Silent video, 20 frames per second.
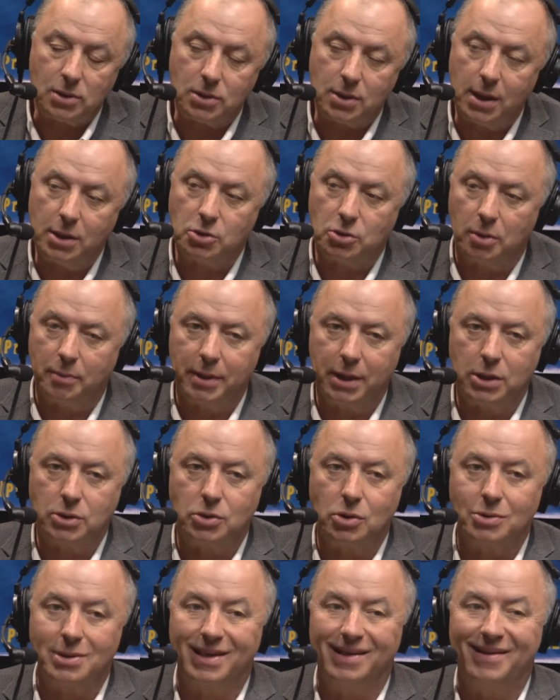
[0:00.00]
the sensor, because
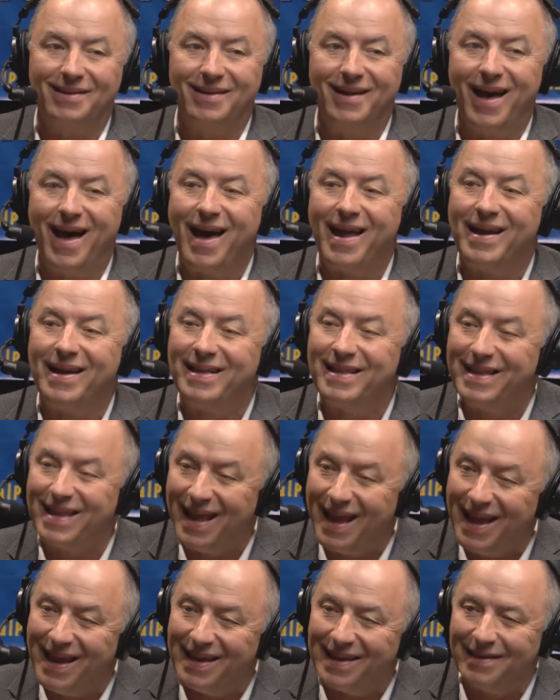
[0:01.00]
there's a lot of
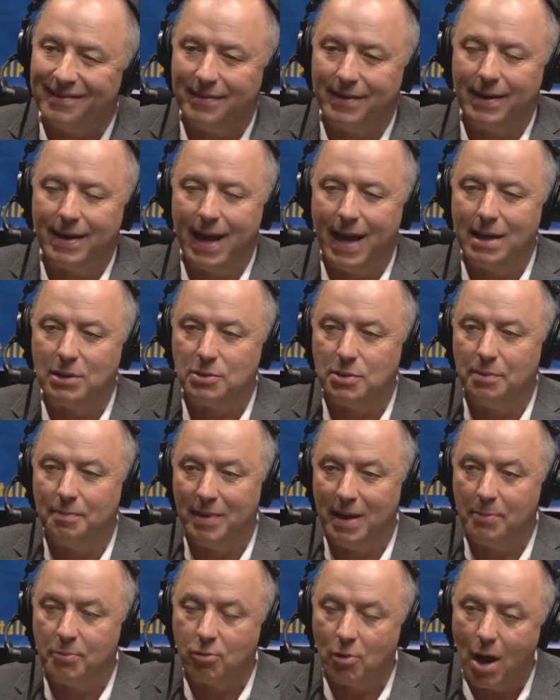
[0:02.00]
data that has to
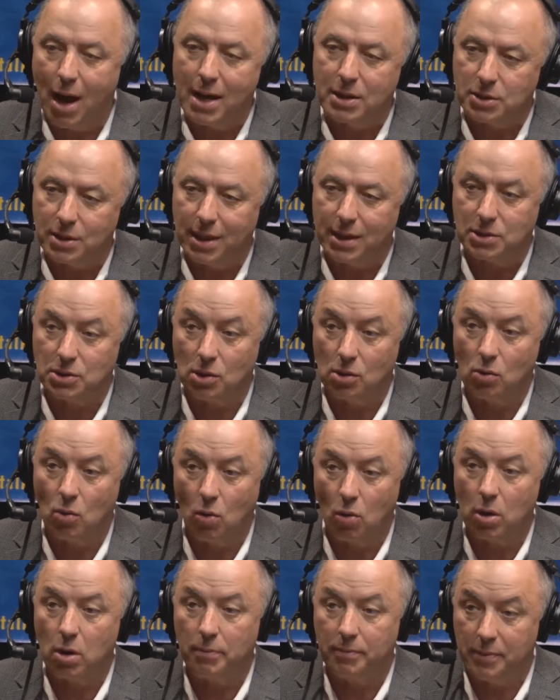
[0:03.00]
be processed in
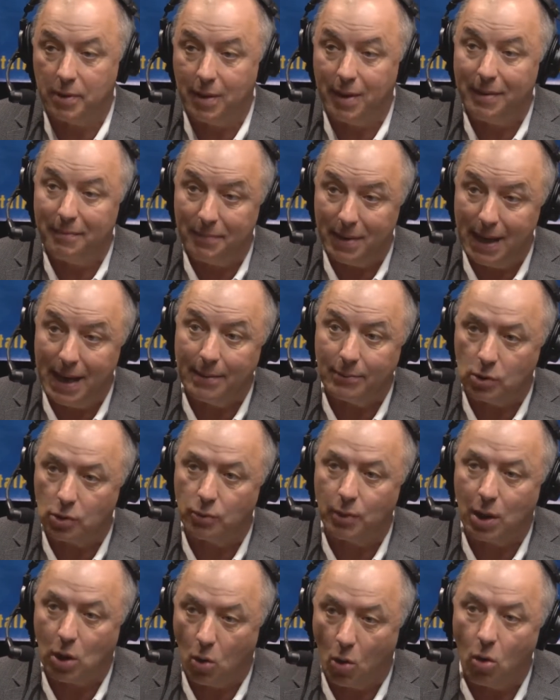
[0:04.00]
order to be able to
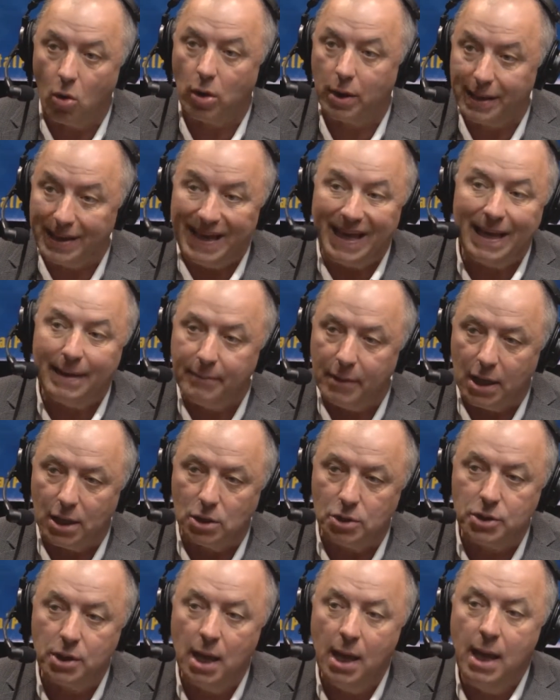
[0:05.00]
record an
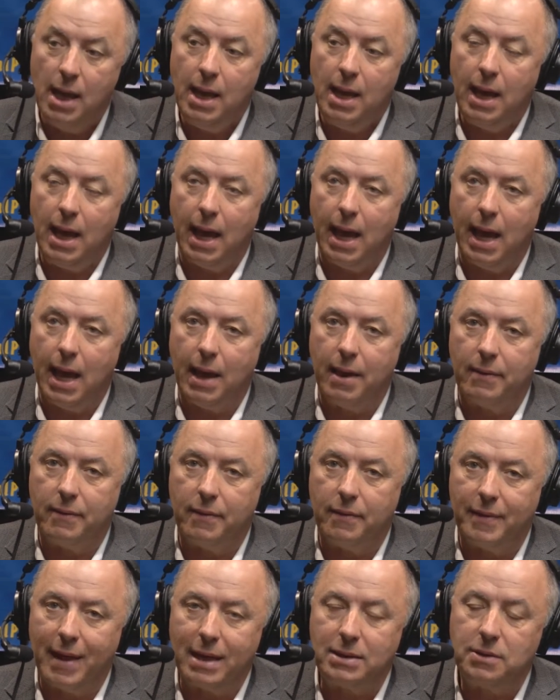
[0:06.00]
image.
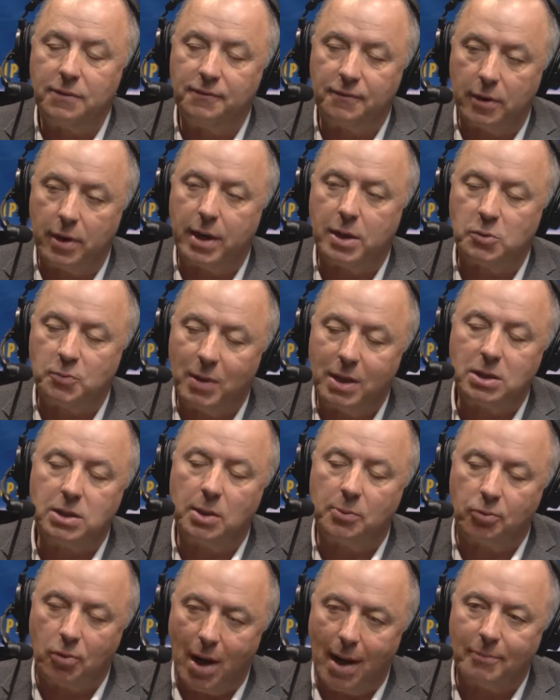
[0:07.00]
And that's a very
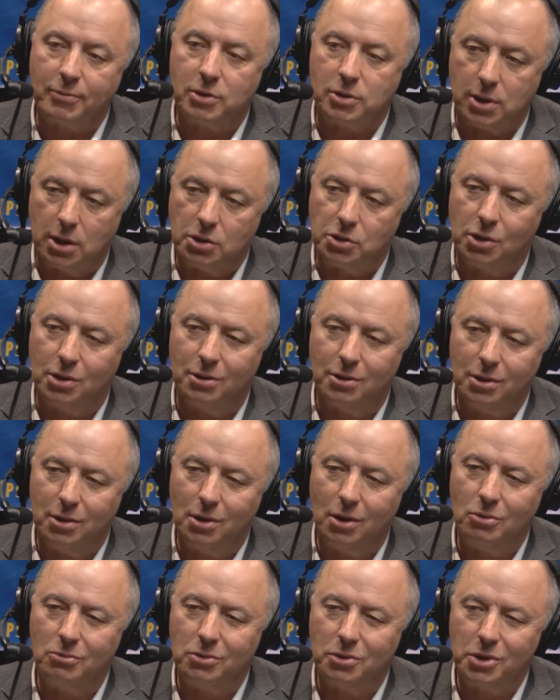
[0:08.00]
expensive proposition. You
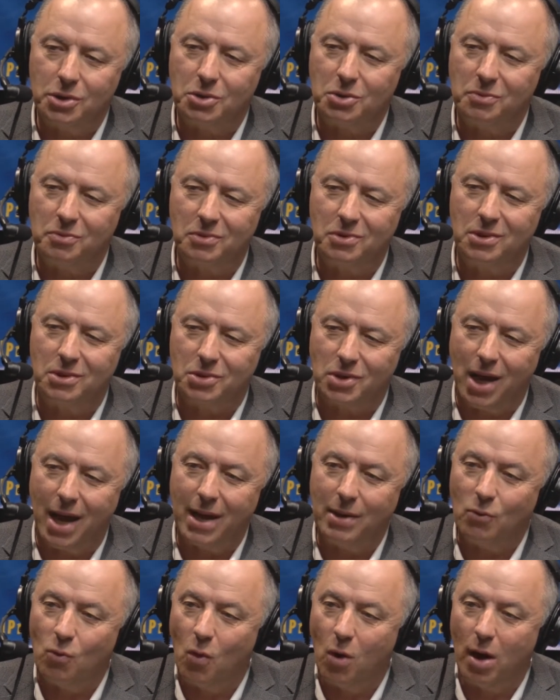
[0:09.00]
don't just
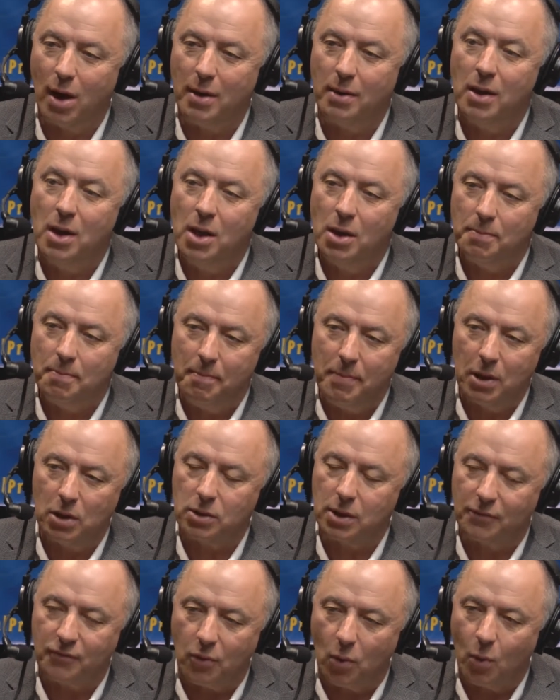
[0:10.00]
design one,
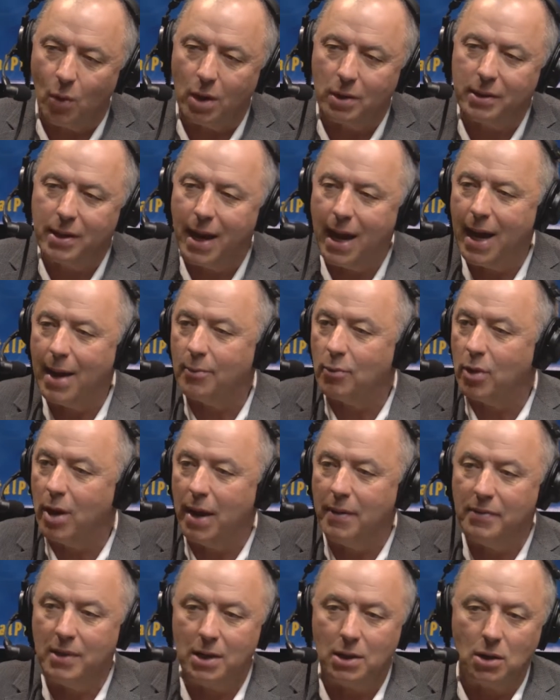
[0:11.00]
build it for one camera,
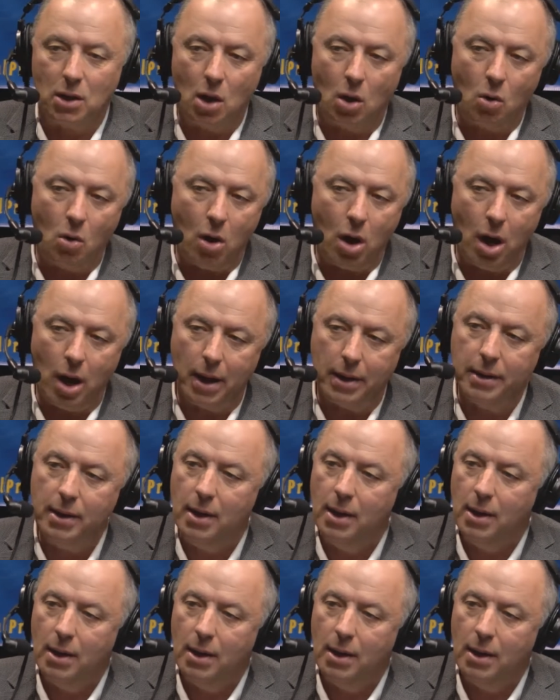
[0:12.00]
and then go on